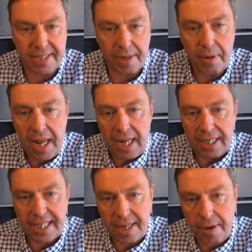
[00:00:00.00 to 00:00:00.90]
So
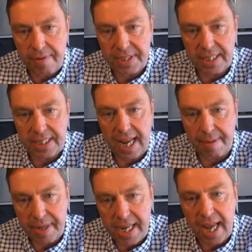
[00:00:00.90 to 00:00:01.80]
let's go over to
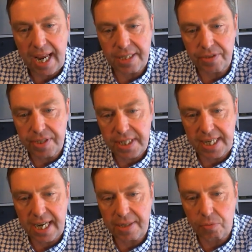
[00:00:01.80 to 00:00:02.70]
Tammy and
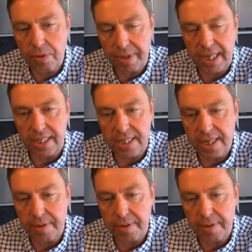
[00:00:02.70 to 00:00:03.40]
understand what we're going to do,